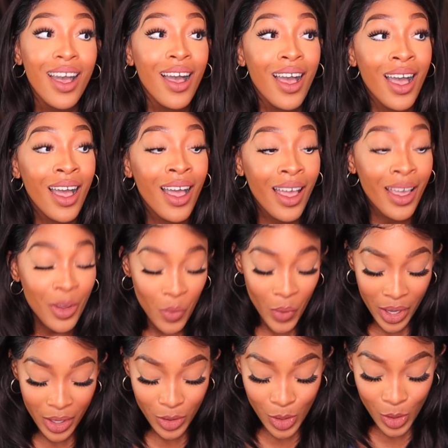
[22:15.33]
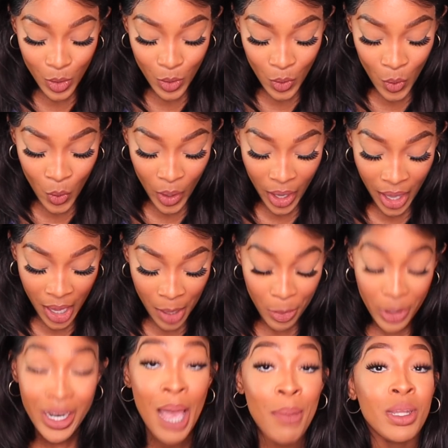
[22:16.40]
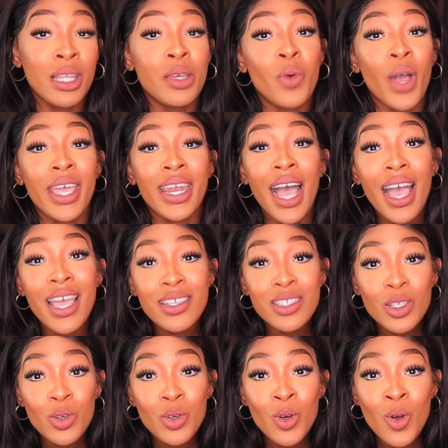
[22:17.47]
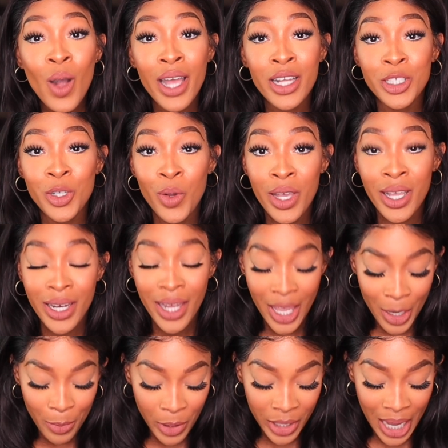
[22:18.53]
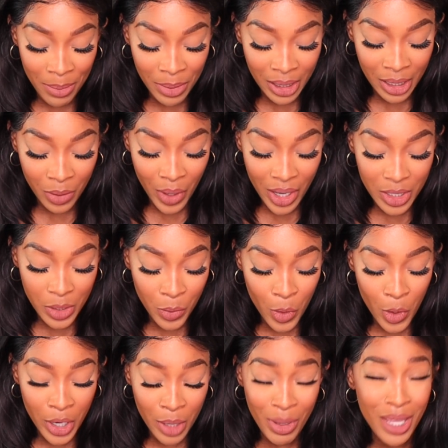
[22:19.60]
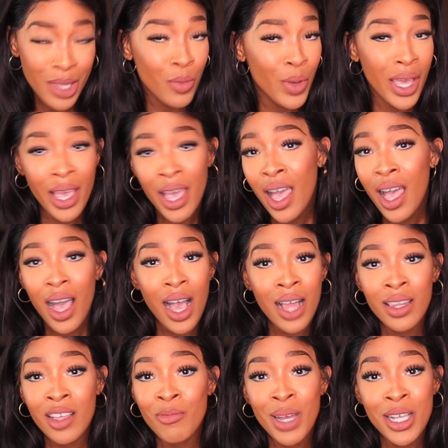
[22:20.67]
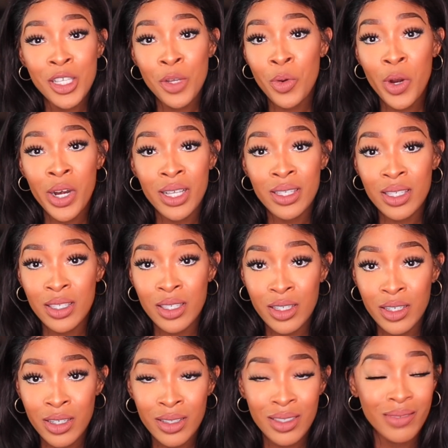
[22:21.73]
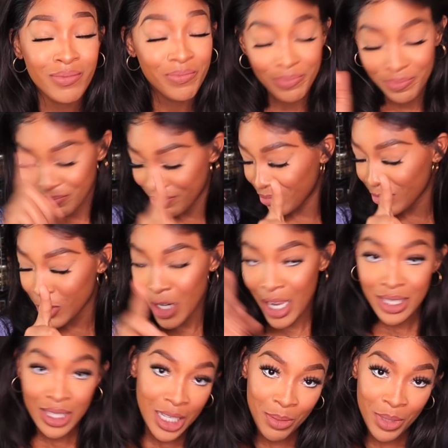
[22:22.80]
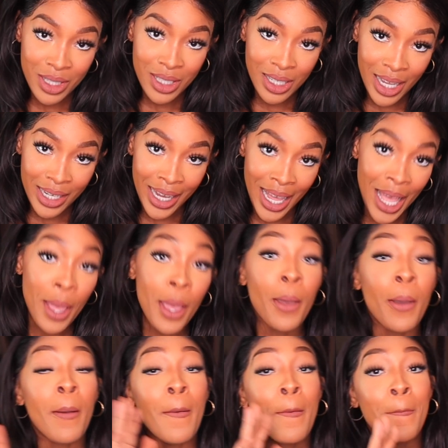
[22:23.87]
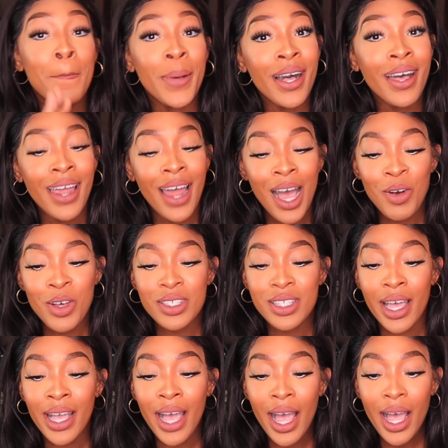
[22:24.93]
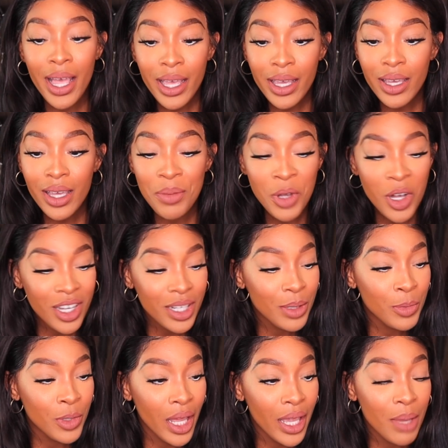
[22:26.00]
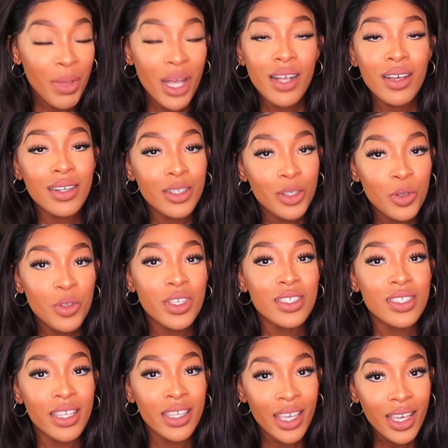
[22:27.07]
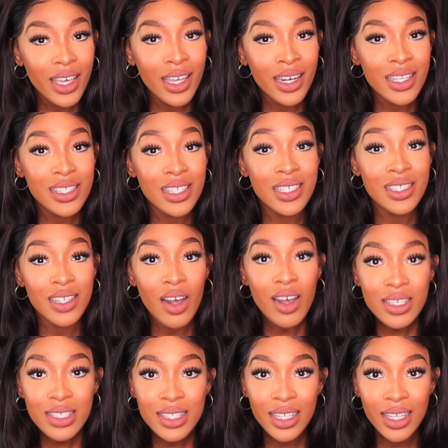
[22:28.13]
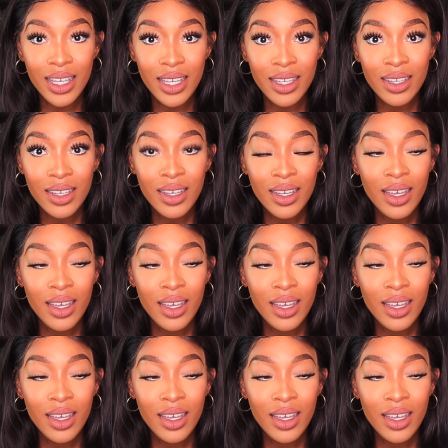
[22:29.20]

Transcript: I went to a predominantly white high school. I joined a predominantly white sorority. By the way, I love my sorority sisters. Chi Sigma till I die. But I was like, am I gonna do this again? It's exhausting.